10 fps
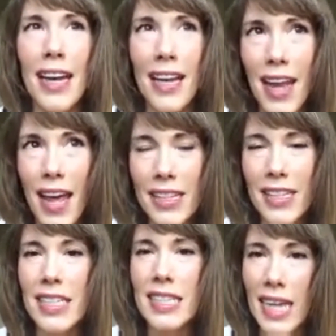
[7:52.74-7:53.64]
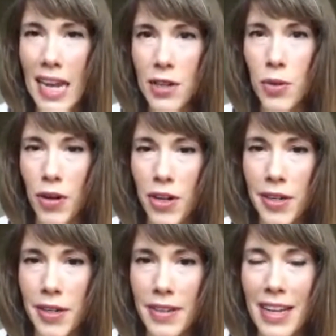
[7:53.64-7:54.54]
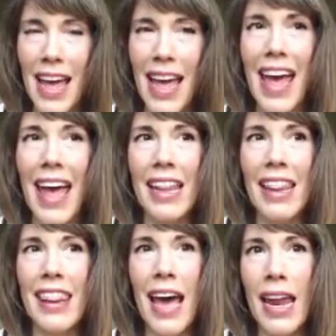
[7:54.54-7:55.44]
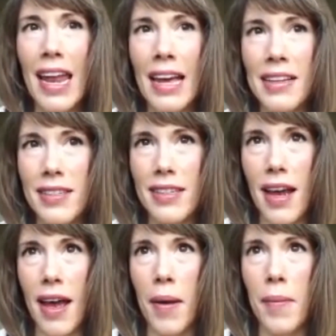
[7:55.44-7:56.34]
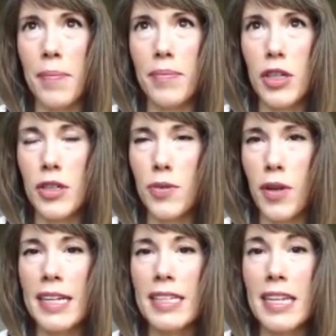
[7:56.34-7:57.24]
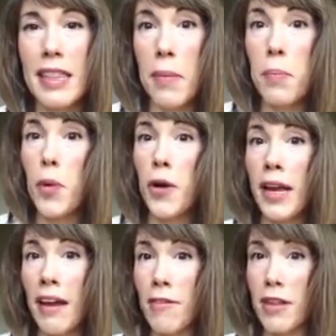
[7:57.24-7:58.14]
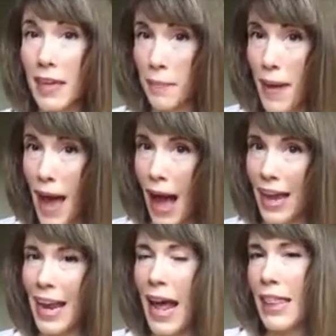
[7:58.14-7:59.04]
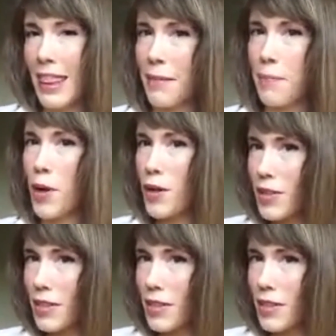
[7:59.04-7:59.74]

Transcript: The second S is set in order, and that S just relates to then putting everything back. And I think